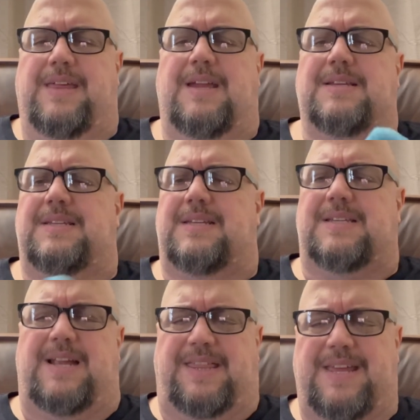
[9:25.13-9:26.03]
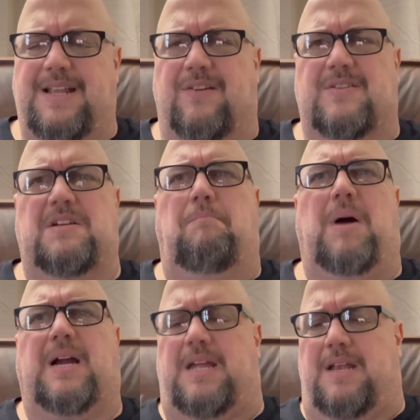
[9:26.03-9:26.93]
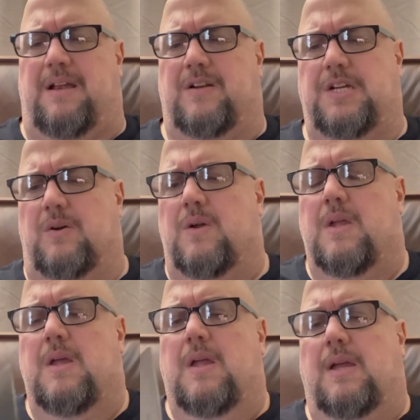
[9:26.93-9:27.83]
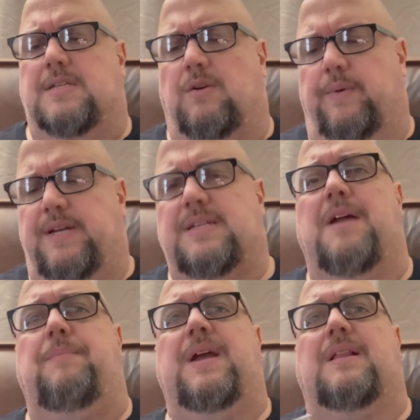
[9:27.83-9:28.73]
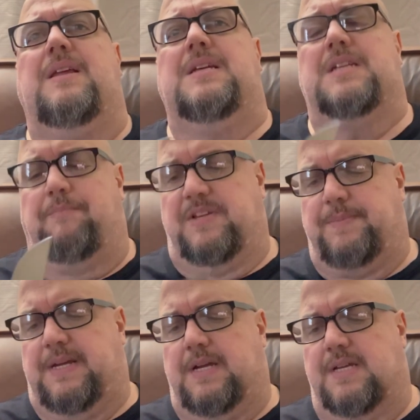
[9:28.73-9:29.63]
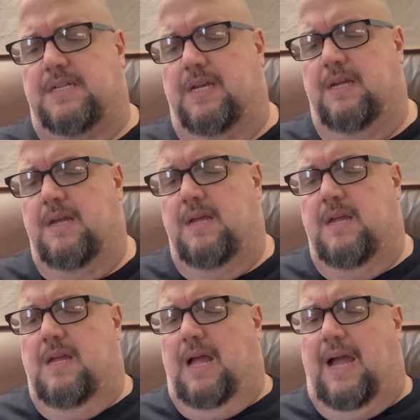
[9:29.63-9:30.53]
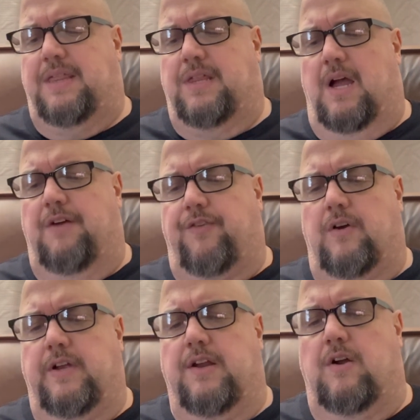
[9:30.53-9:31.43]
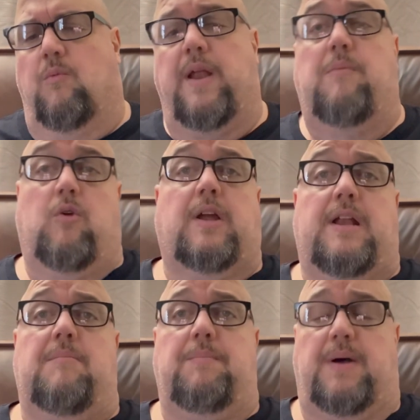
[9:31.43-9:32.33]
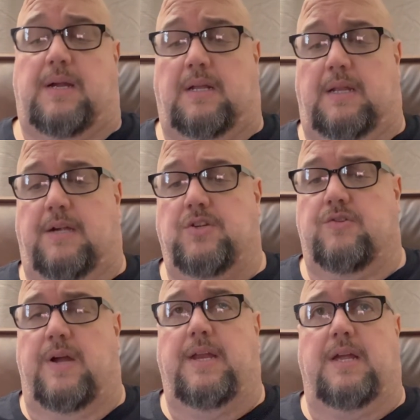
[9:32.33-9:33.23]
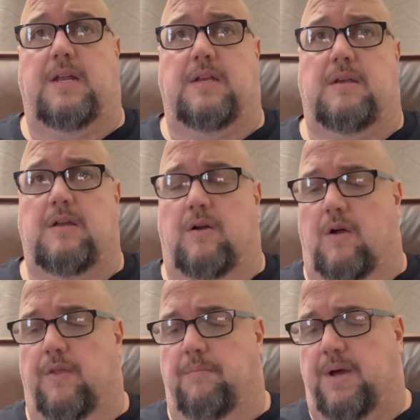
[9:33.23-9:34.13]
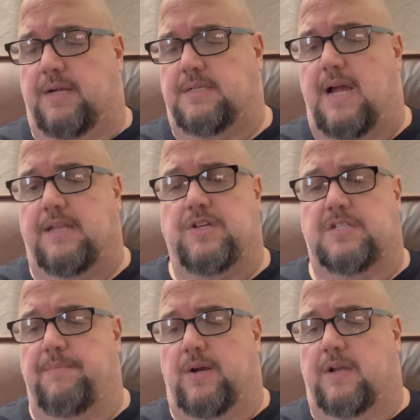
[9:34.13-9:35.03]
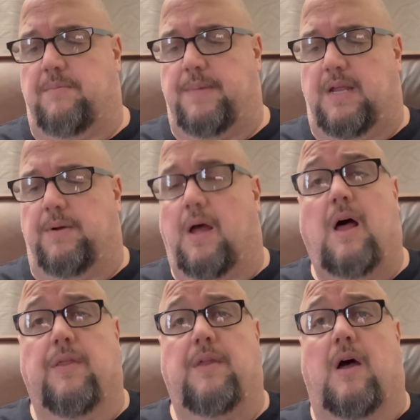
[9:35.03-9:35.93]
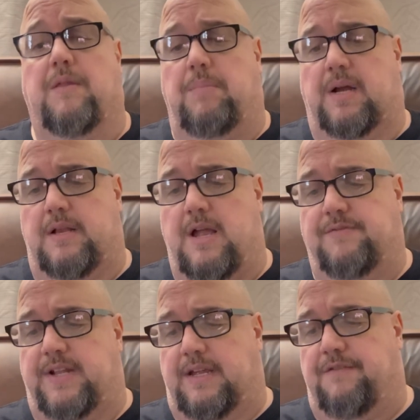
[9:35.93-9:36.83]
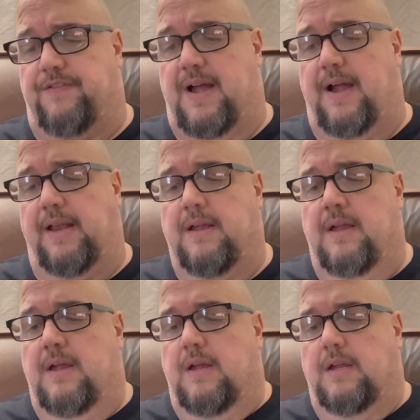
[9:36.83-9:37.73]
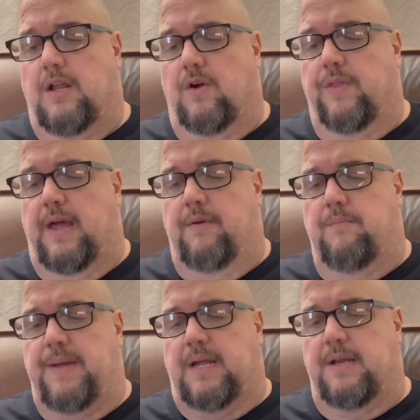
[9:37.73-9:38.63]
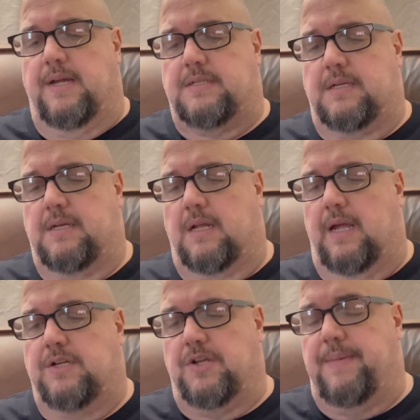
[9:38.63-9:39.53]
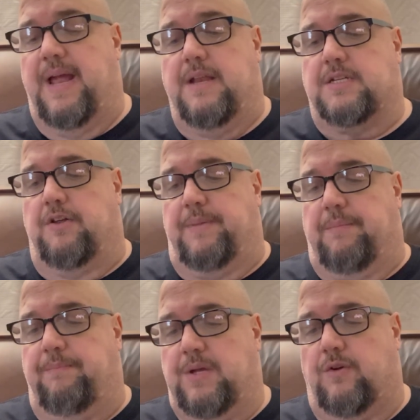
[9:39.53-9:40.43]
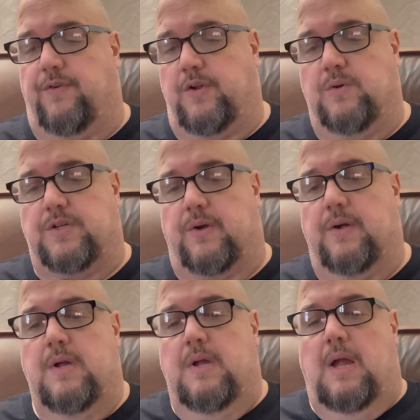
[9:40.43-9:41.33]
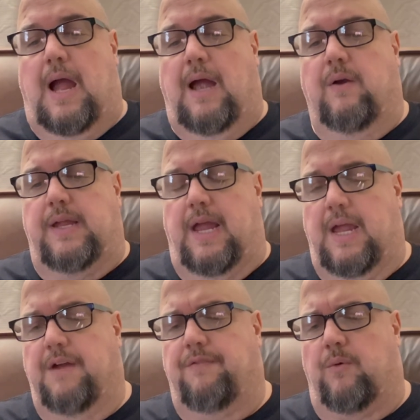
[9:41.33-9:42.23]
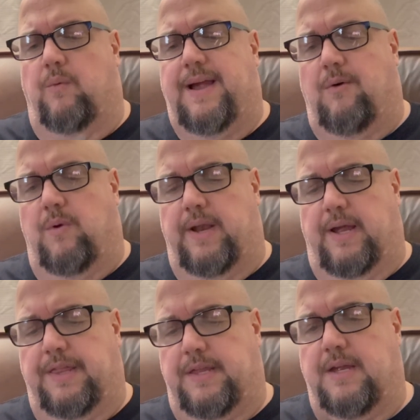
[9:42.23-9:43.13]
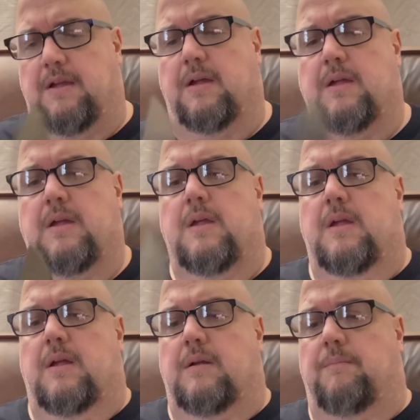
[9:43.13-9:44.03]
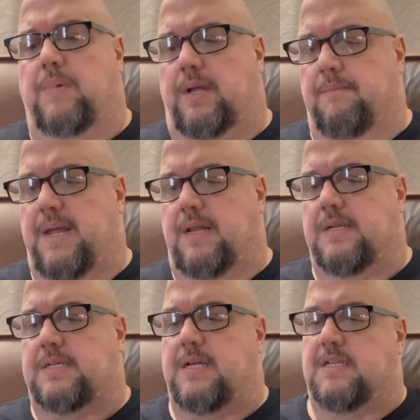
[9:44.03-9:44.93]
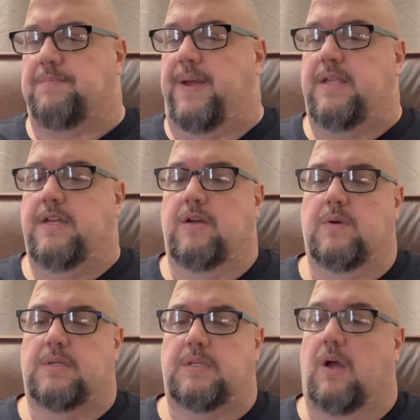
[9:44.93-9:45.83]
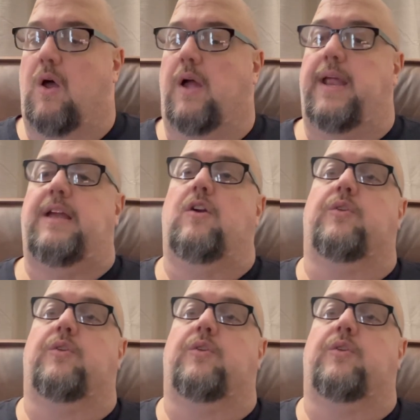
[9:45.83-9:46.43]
is this, and I think there's a buck in there too, is the reason I picked these up, is because I thought for, you know, one, I'm working on my buck collection, trying to get, you know, all the bucks, not just American made, but all the buck knives that I can find, you know, that make a nice collection. Man, this is going to be a beautiful user. I already have a Rat 1, I think. But, man, this thing, it's been used. Oh, and I can go